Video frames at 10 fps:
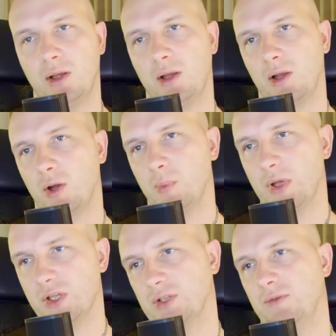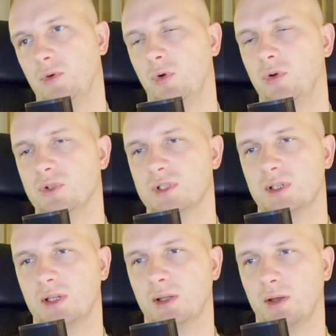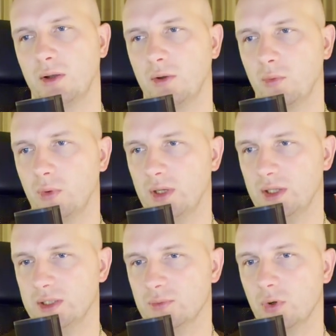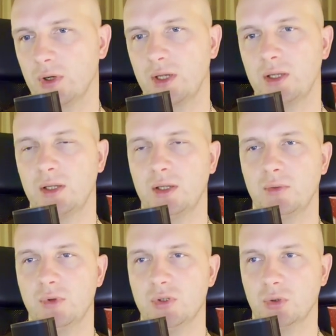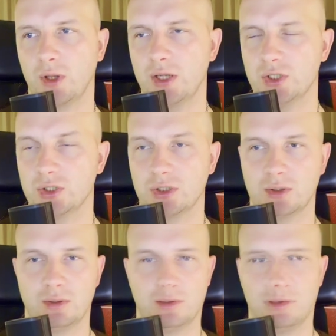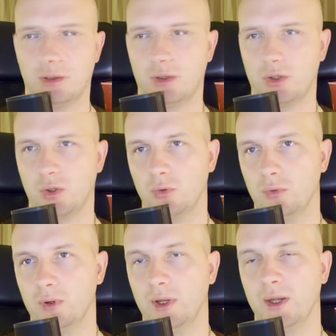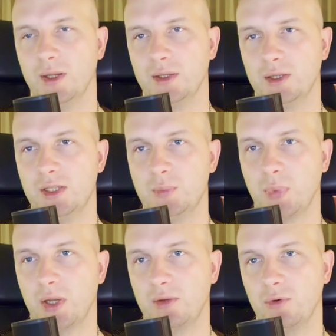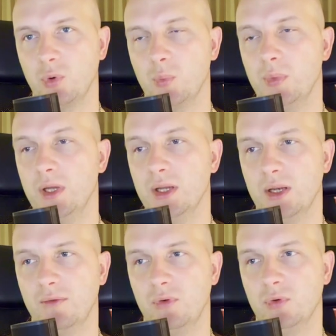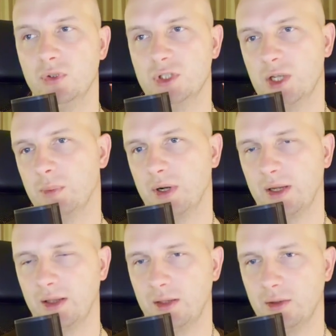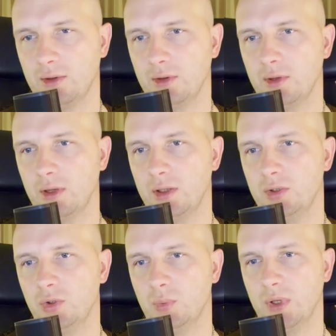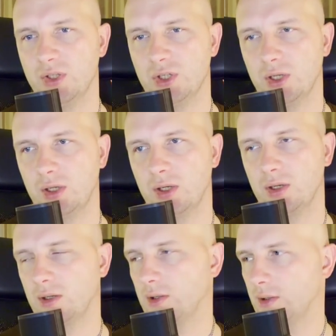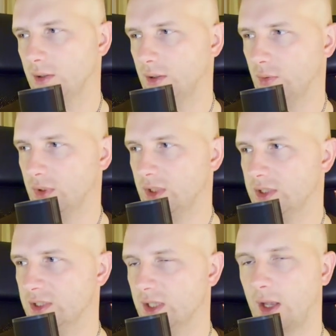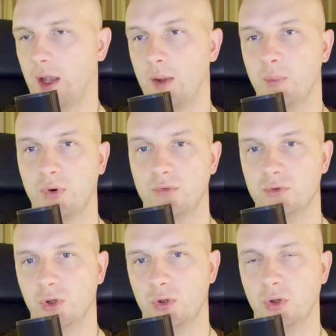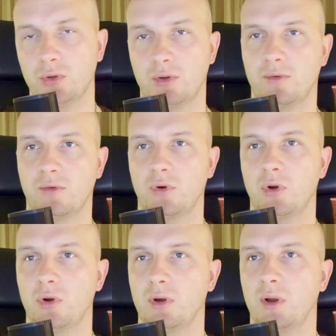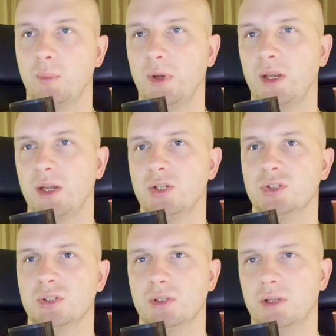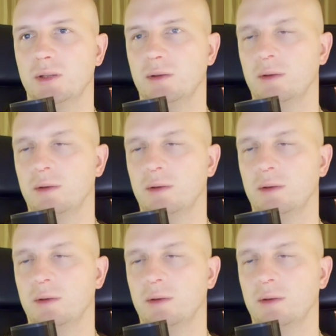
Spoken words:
how much it will cost, when it's working, in which location. So, and this part will be reviewed separately, and you may check what it's approved or not for your application, then